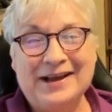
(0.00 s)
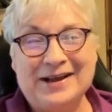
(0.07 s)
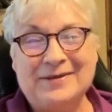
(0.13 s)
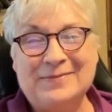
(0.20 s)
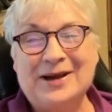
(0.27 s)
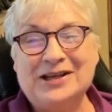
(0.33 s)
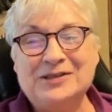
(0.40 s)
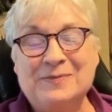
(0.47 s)
It
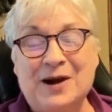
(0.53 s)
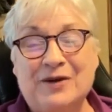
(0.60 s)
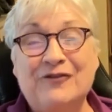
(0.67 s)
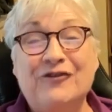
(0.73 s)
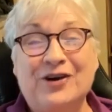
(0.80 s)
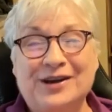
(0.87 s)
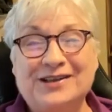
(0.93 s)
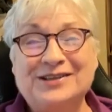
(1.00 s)
makes my
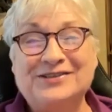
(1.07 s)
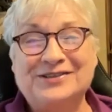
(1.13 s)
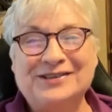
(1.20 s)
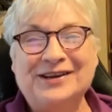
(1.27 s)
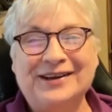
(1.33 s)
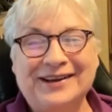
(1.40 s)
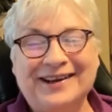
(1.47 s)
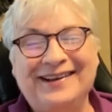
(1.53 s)

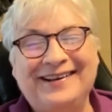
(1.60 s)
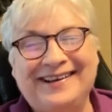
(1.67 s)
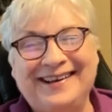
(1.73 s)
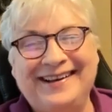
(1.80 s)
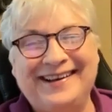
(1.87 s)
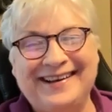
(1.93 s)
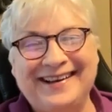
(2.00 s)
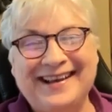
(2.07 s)
friends
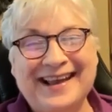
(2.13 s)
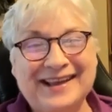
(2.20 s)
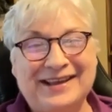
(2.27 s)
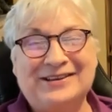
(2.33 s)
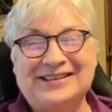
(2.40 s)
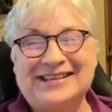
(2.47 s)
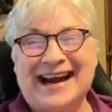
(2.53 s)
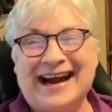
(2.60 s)

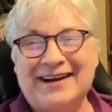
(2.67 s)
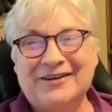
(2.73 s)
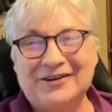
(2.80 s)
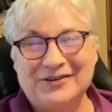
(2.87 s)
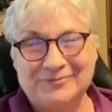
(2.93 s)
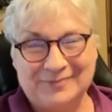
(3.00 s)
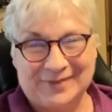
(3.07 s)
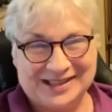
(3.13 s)
get tired
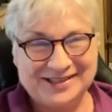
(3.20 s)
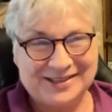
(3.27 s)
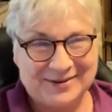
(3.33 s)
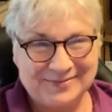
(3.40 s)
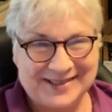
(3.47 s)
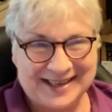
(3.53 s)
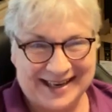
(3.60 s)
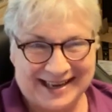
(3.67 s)
of me
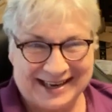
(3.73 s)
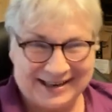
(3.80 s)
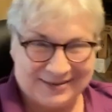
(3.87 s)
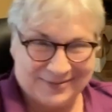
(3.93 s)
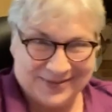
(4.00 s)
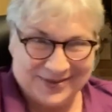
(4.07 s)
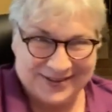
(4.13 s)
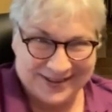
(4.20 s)

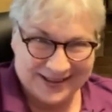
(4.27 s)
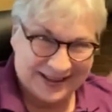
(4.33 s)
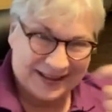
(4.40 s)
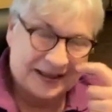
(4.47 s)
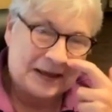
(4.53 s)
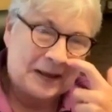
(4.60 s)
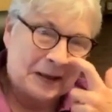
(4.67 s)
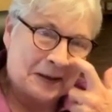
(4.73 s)
sometimes
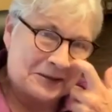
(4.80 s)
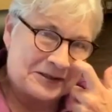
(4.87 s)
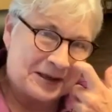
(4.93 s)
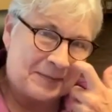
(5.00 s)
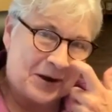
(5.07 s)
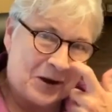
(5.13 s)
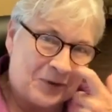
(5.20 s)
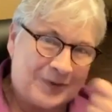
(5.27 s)
because
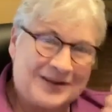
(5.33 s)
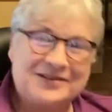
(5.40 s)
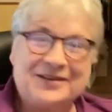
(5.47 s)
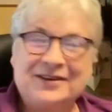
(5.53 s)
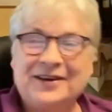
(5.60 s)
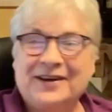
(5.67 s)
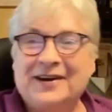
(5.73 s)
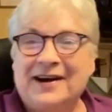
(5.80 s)
I'm always
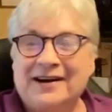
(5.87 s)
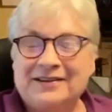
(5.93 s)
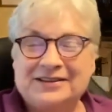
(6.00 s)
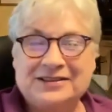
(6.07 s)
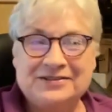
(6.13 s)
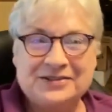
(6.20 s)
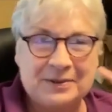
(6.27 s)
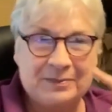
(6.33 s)

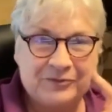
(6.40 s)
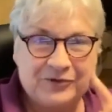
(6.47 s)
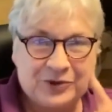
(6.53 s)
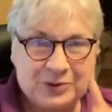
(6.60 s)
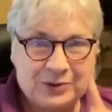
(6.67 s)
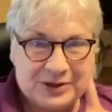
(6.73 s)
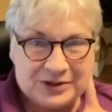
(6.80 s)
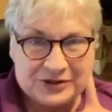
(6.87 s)
concocting some
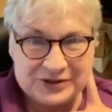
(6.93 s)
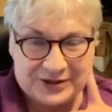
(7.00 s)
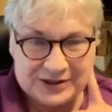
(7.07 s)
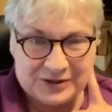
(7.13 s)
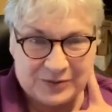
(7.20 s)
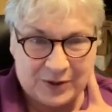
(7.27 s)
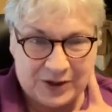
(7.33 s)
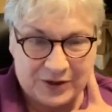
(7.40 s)

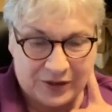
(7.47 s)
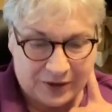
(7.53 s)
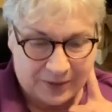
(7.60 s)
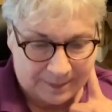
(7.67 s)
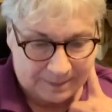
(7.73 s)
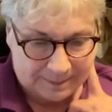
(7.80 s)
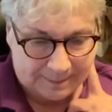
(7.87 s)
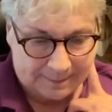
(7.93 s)
foolishness with them.